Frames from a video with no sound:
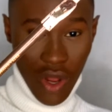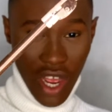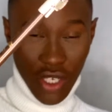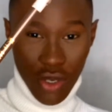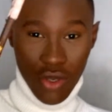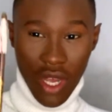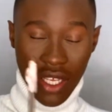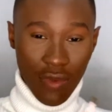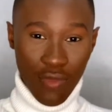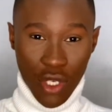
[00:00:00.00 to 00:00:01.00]
I show you guys a
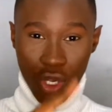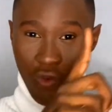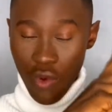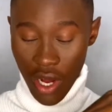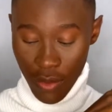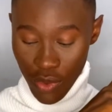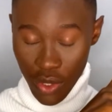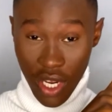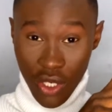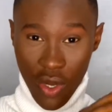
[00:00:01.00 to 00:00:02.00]
picture of what I'm doing
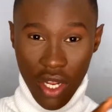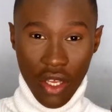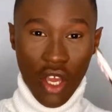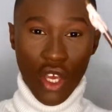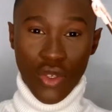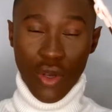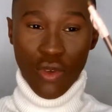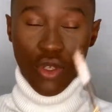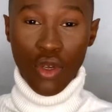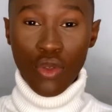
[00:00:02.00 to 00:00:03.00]
actually. So I'm
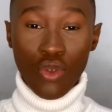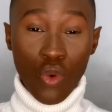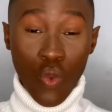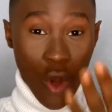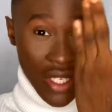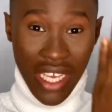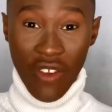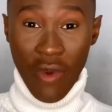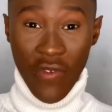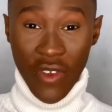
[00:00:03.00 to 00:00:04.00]
just going to do one side of
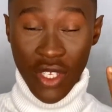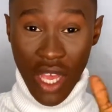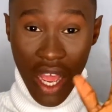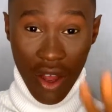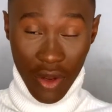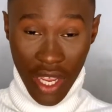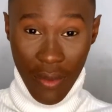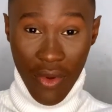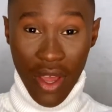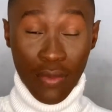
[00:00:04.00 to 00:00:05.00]
my face on
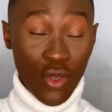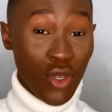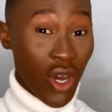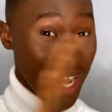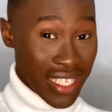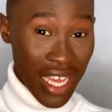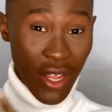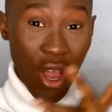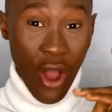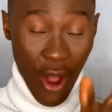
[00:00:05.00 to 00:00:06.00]
camera. I'm doing the other side
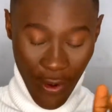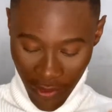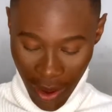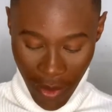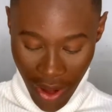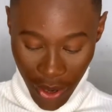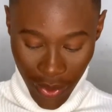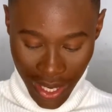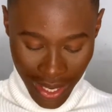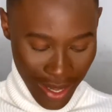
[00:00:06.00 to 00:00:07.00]
off camera
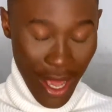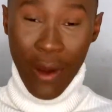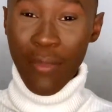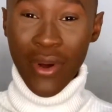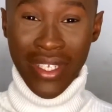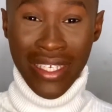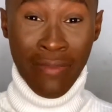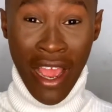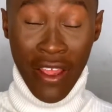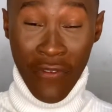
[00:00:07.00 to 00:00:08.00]
quickly. But this is
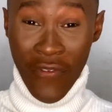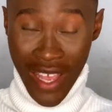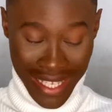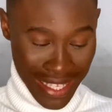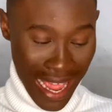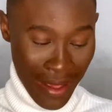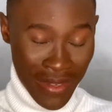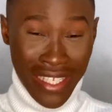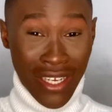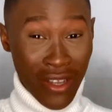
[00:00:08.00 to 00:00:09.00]
my first time. This
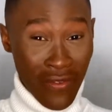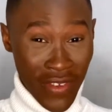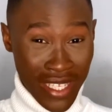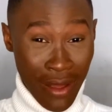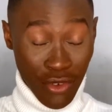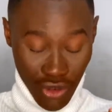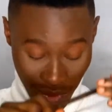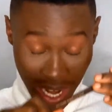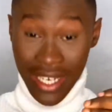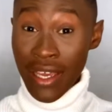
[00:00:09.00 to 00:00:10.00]
is actually the first time I'm
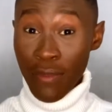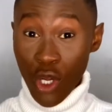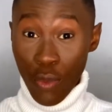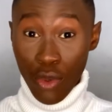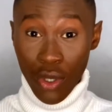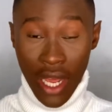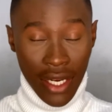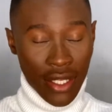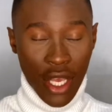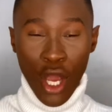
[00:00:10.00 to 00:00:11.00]
trying a makeup look like
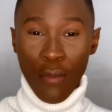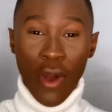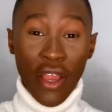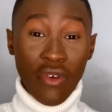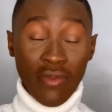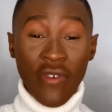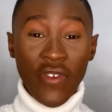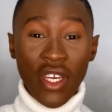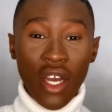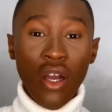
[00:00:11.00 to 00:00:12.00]
this. But I cross my
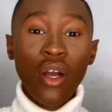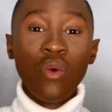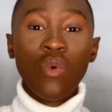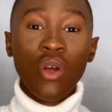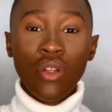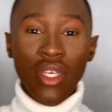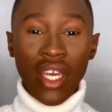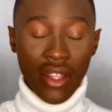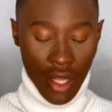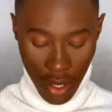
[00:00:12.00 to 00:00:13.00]
finger. We're gonna
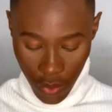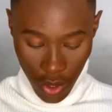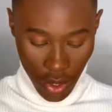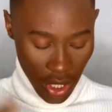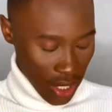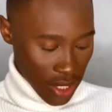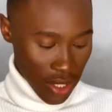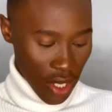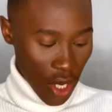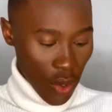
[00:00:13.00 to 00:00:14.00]
get there. We're gonna get it.
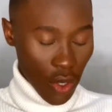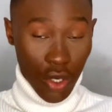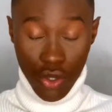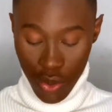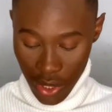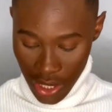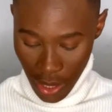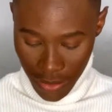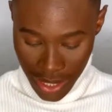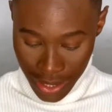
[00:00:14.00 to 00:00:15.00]
We're gonna do
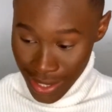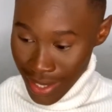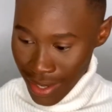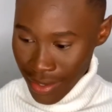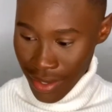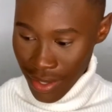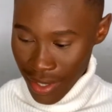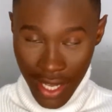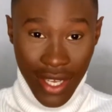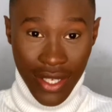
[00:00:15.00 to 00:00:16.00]
something together.
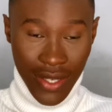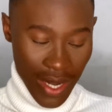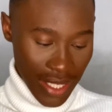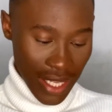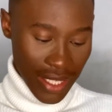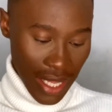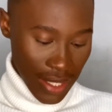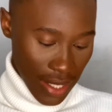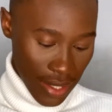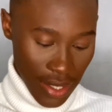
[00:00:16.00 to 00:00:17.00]
So let's get
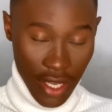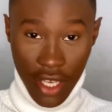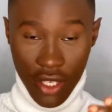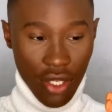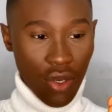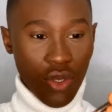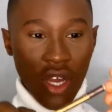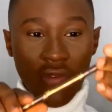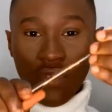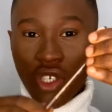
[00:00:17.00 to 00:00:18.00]
started. So you
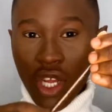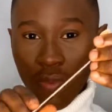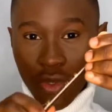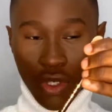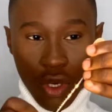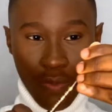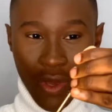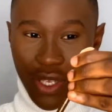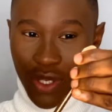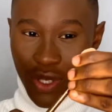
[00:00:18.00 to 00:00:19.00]
have to sharpen your
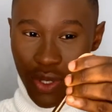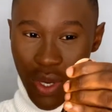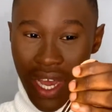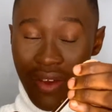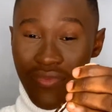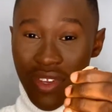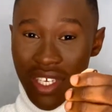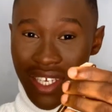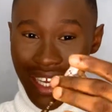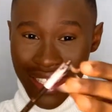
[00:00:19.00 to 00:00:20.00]
pencil and really
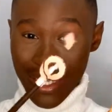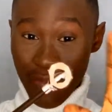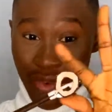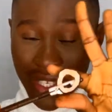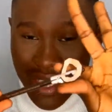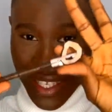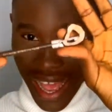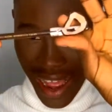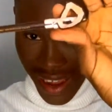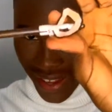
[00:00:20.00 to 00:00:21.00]
get it
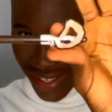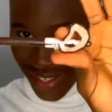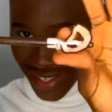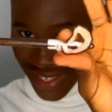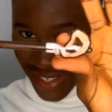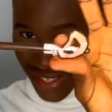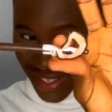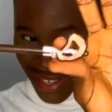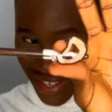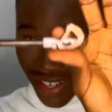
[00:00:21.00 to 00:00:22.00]
precise,
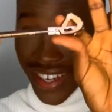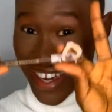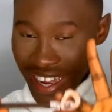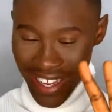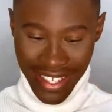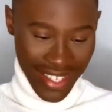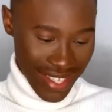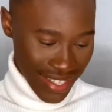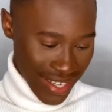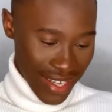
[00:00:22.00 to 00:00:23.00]
guys.
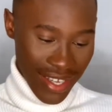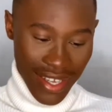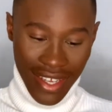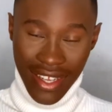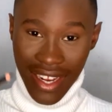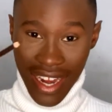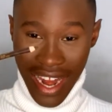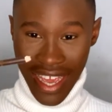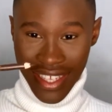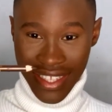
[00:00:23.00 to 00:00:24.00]

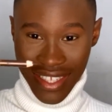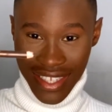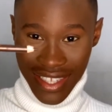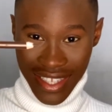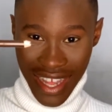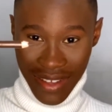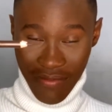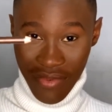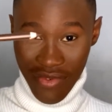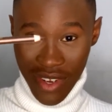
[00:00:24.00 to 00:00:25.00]
Like this, like
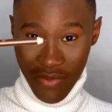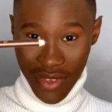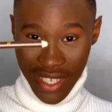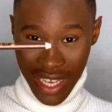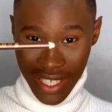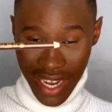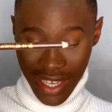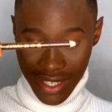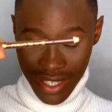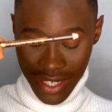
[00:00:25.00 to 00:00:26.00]
really precise,
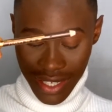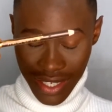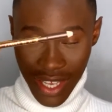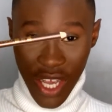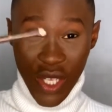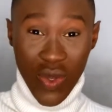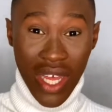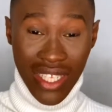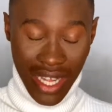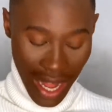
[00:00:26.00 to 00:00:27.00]
like this, to
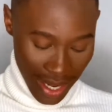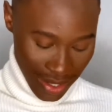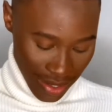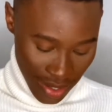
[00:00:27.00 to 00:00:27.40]
outline.